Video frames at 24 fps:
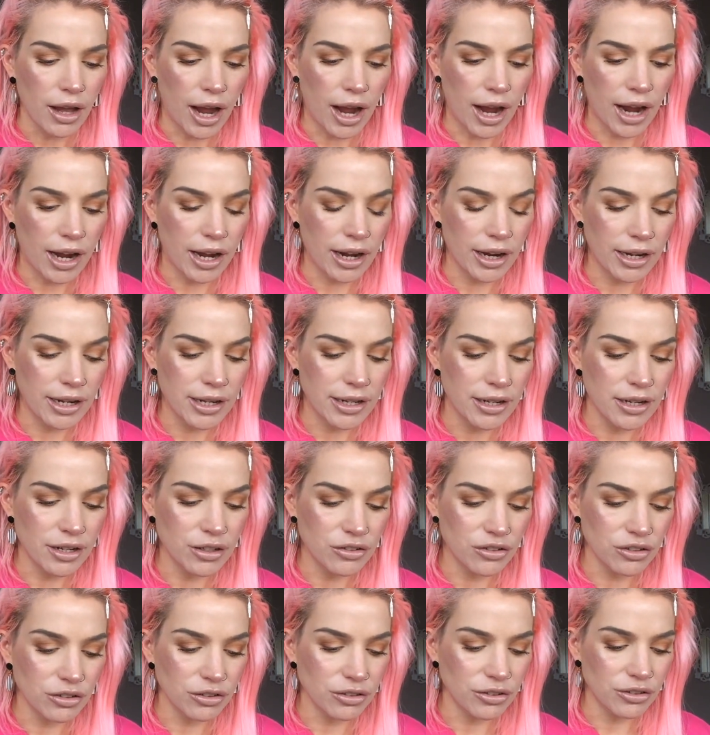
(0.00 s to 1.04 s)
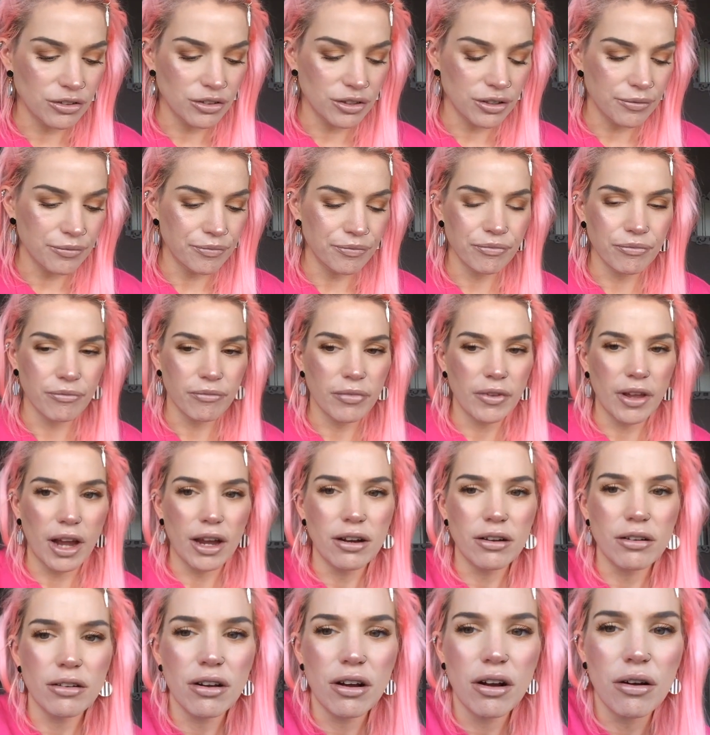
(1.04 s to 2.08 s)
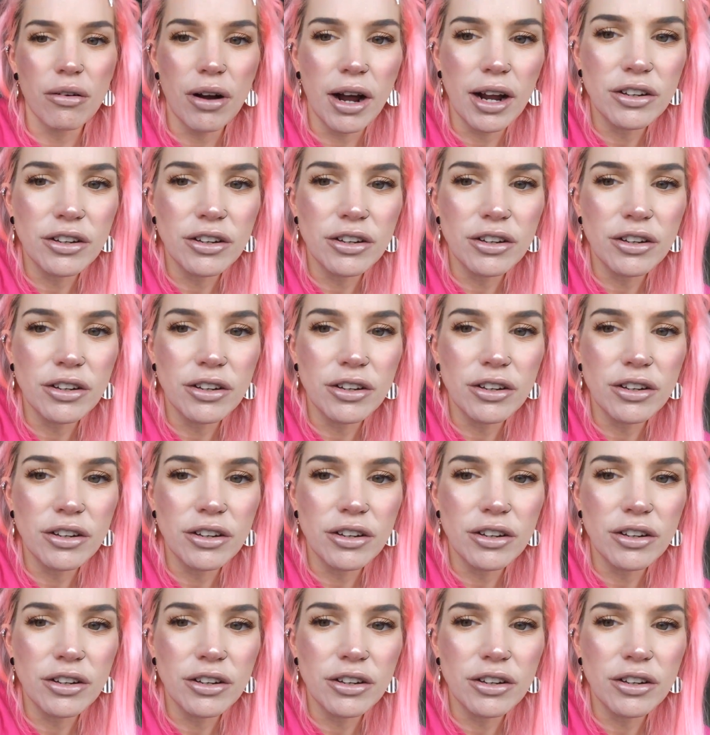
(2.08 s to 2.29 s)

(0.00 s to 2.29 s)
I don't know.